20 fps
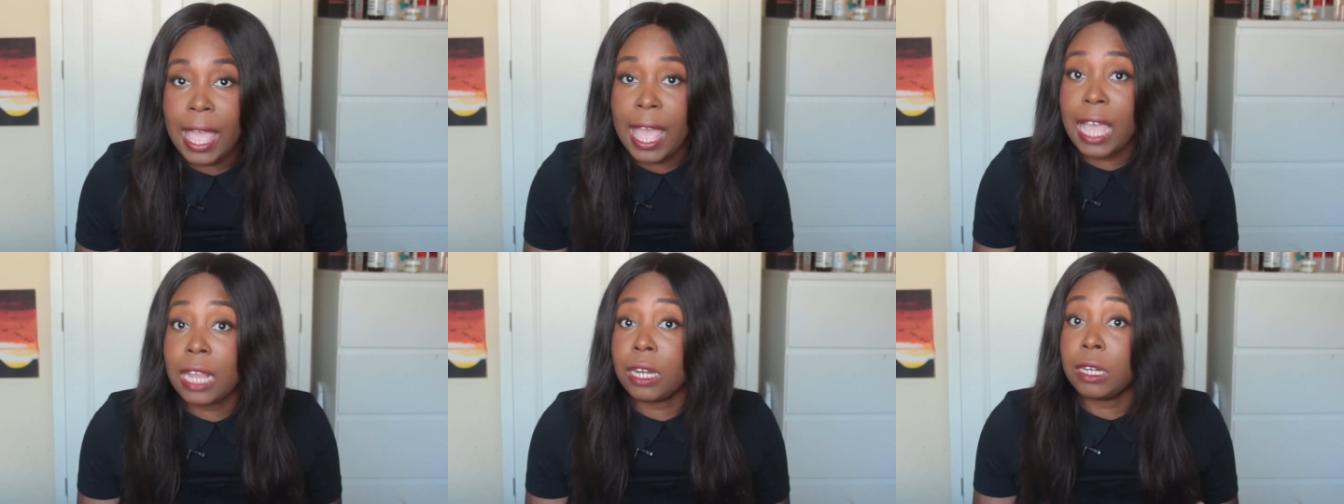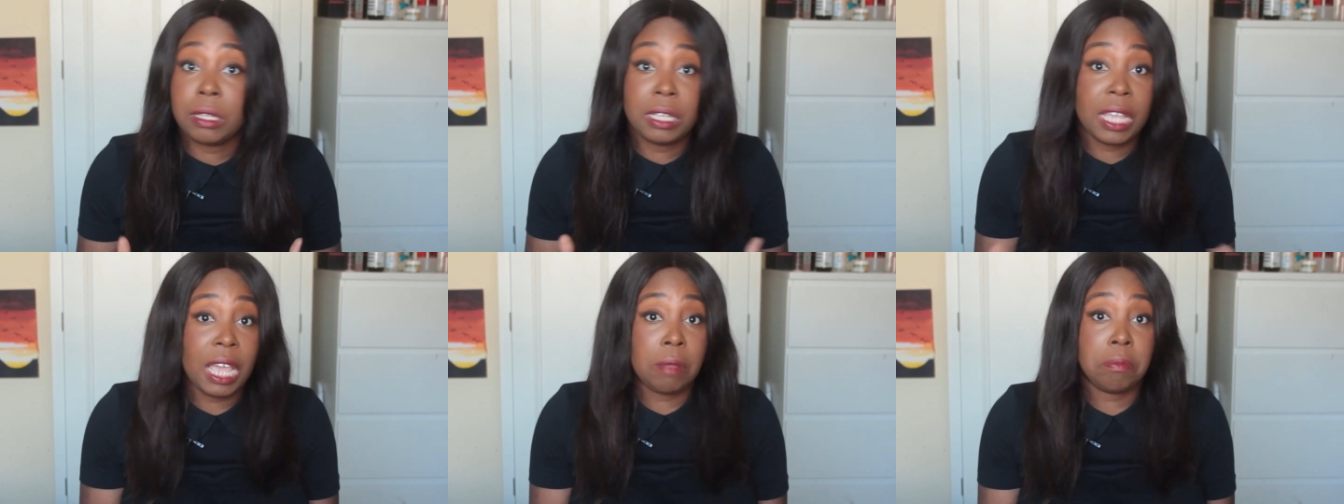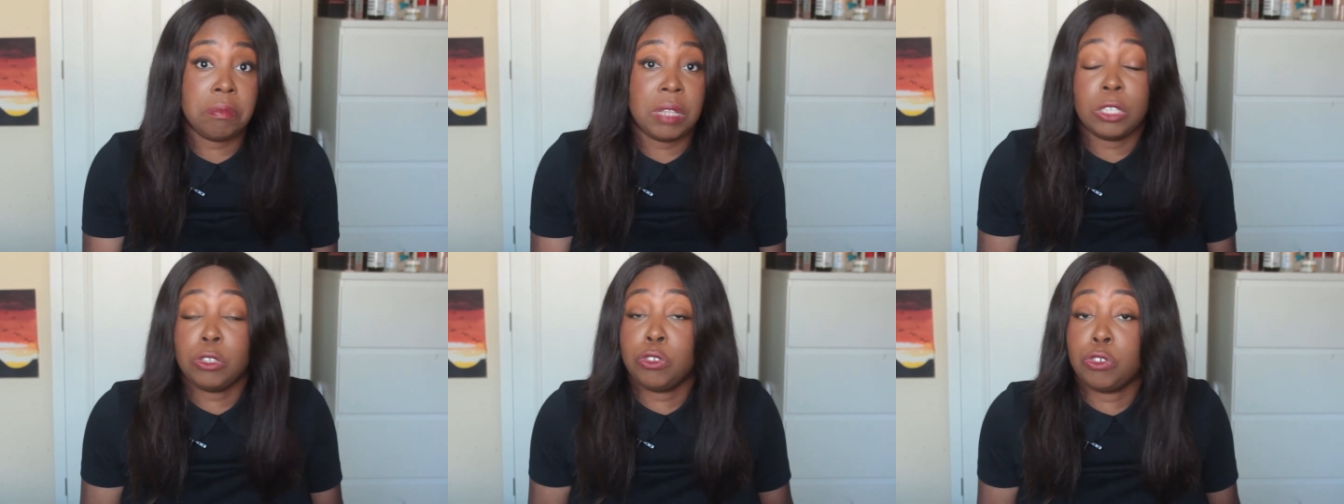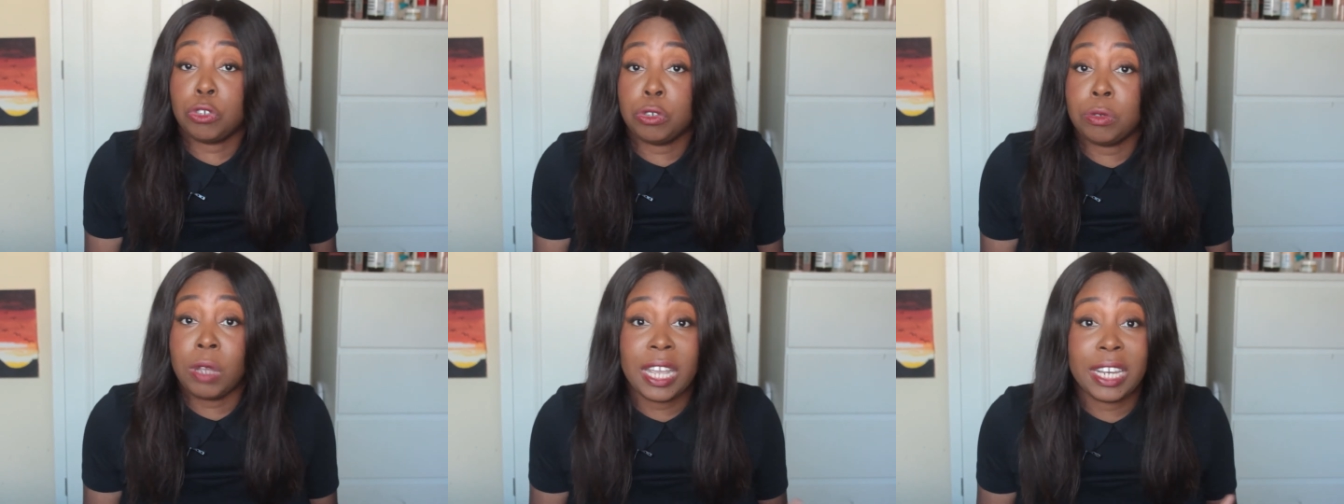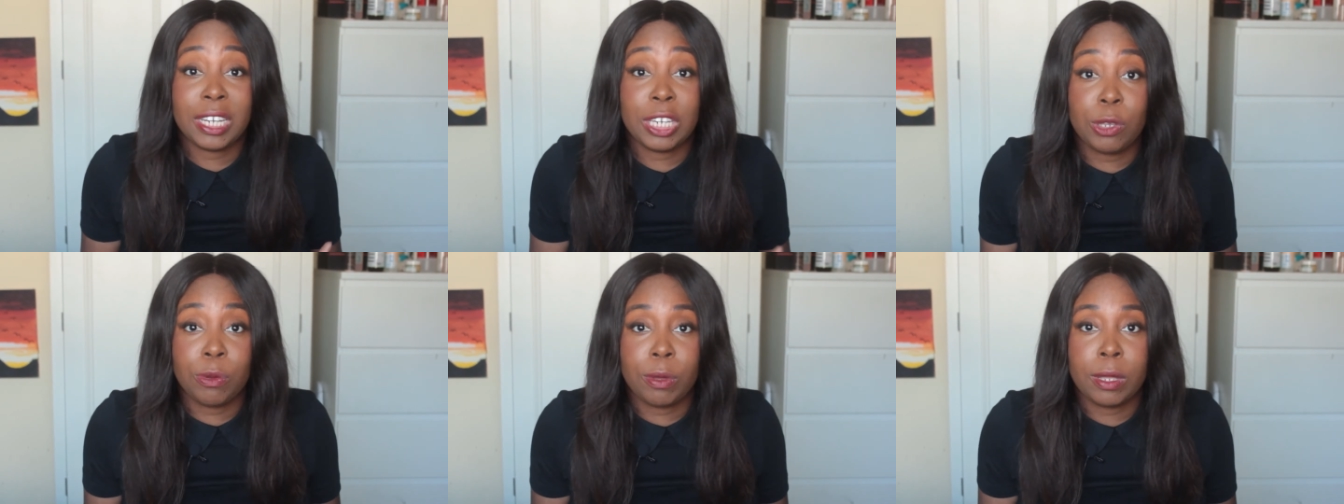And yeah, that's true, I
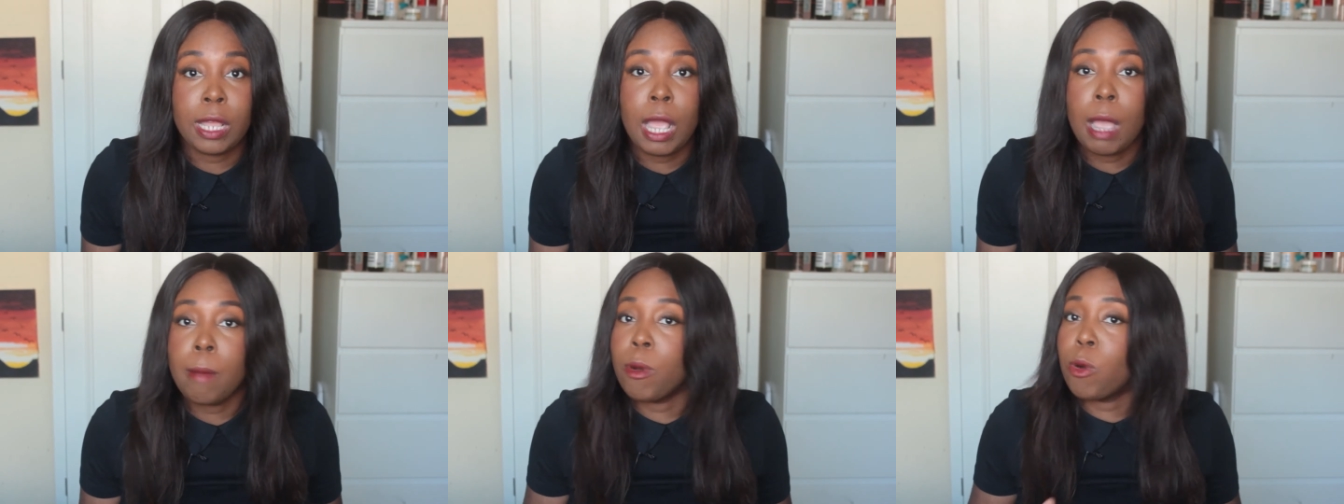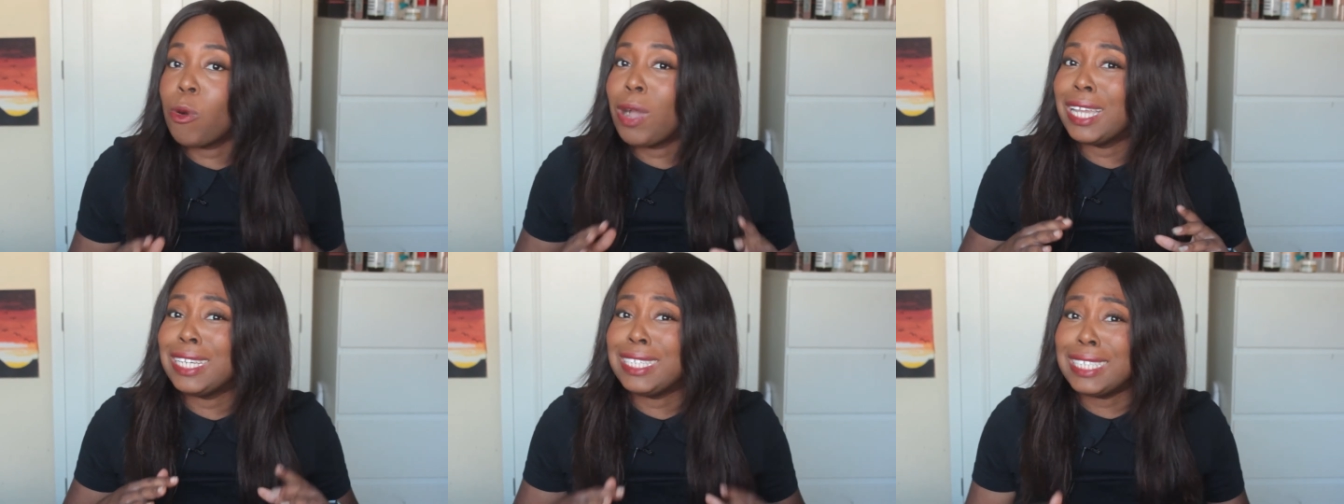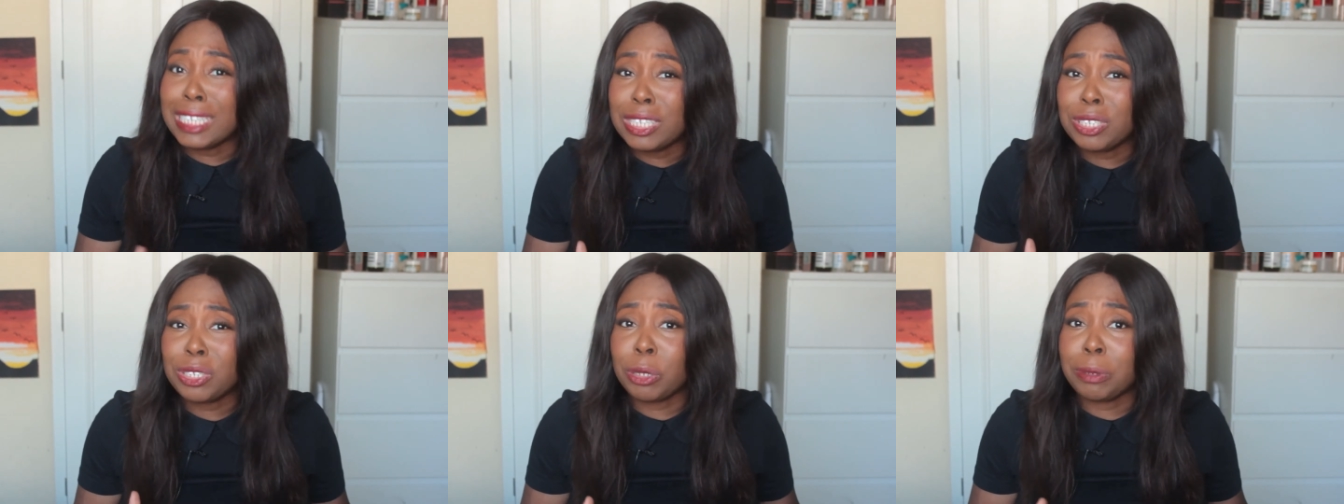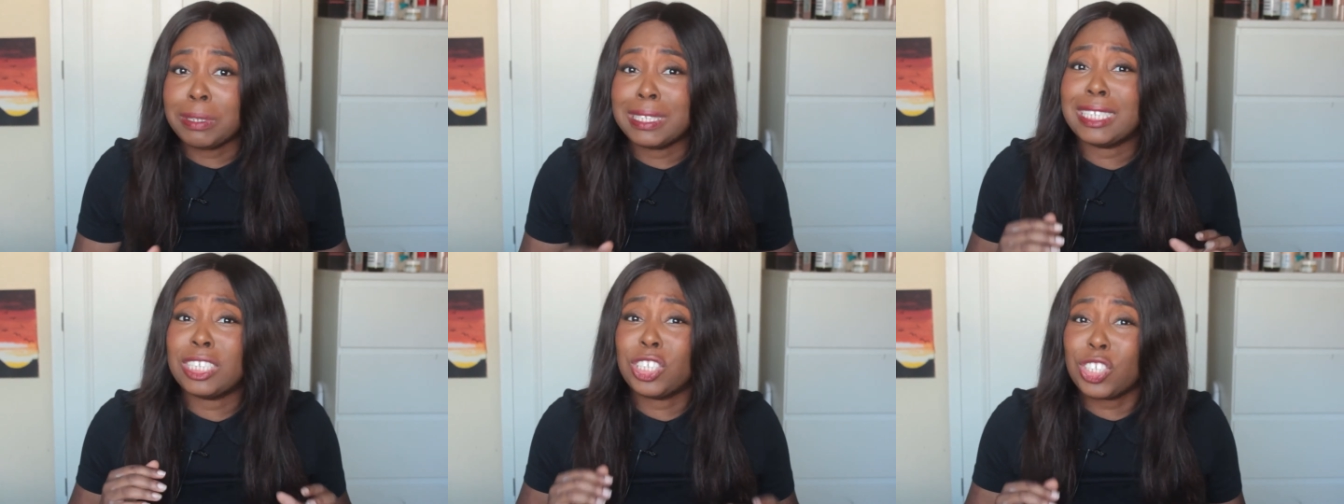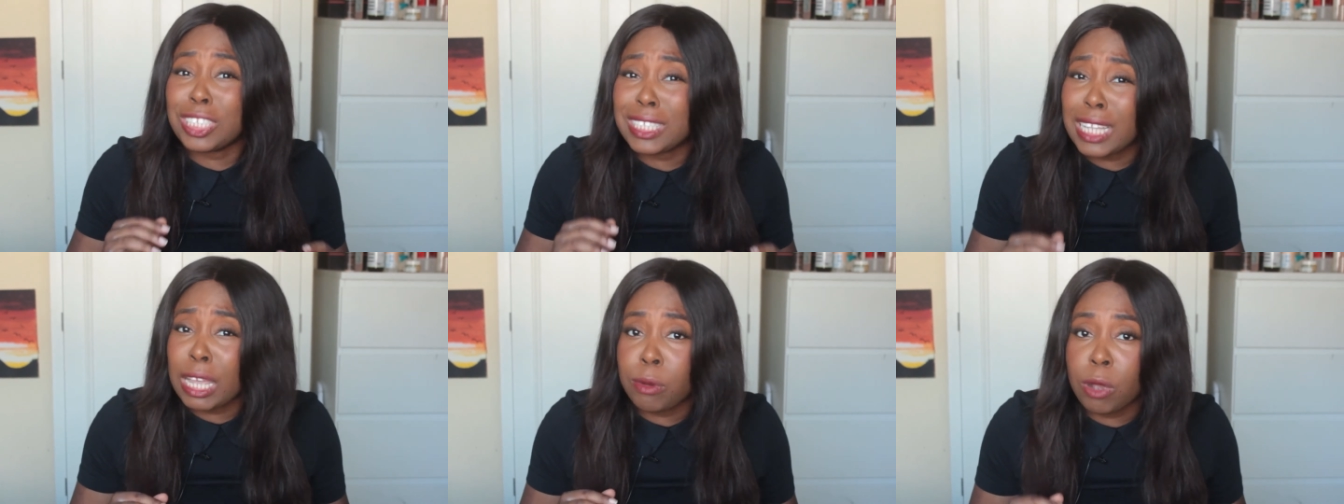knew it, but what I didn't know is
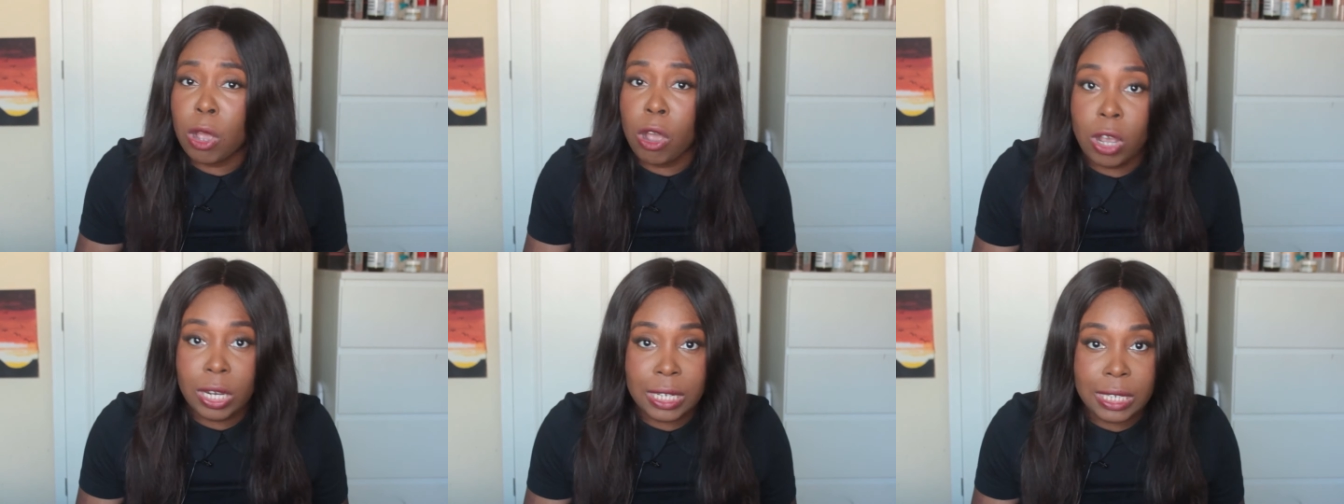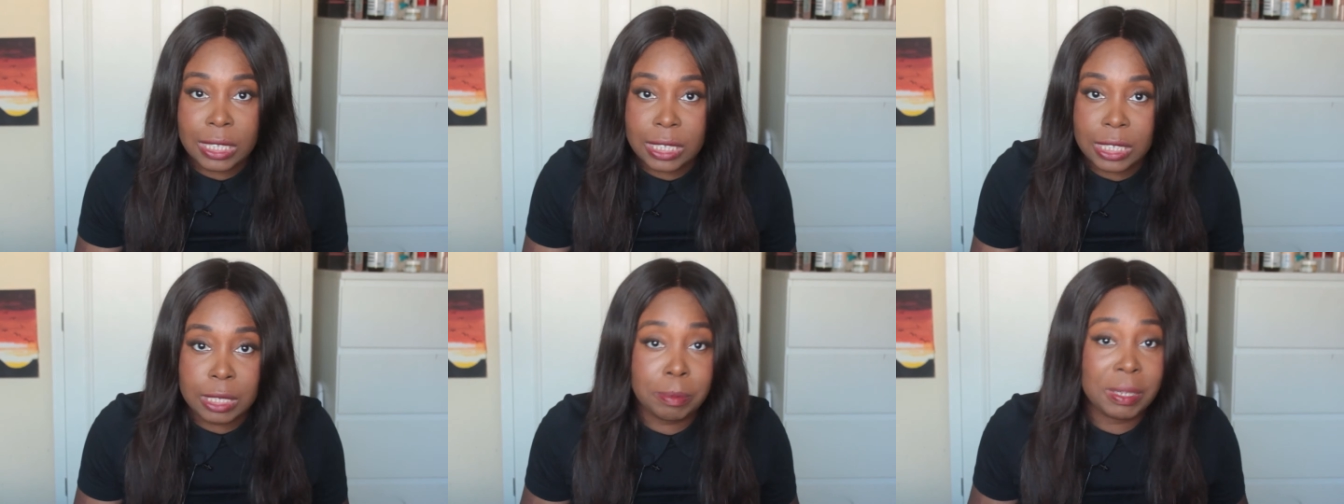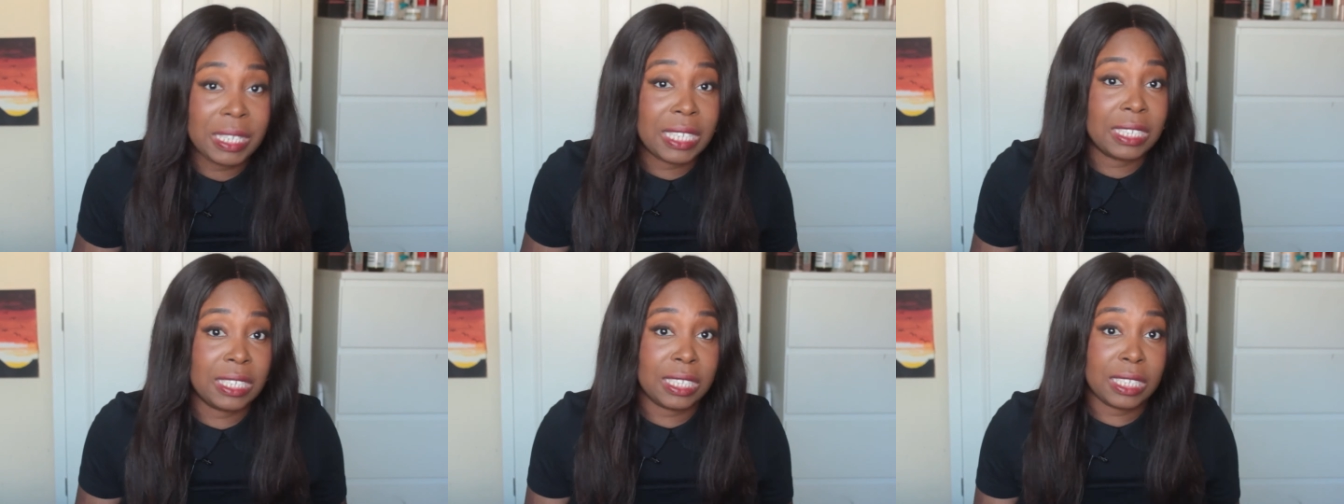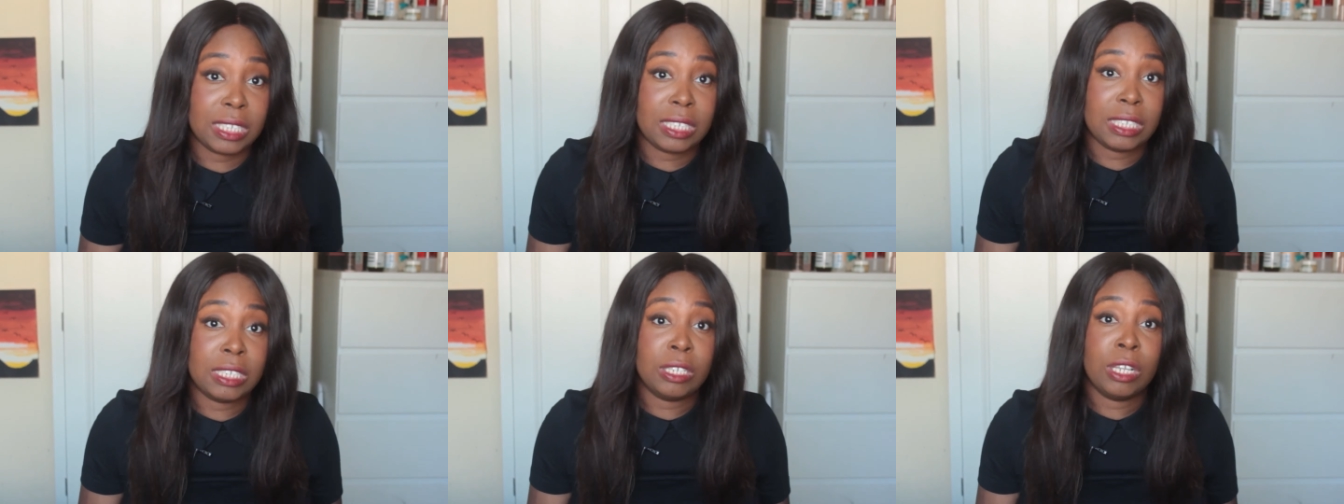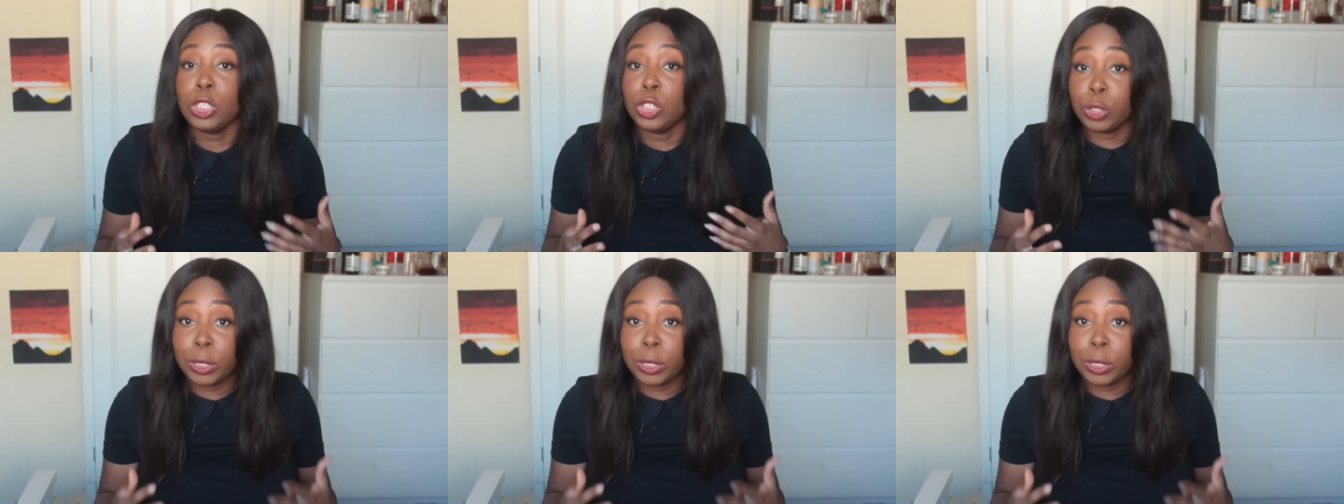just how hard it is to be consistent.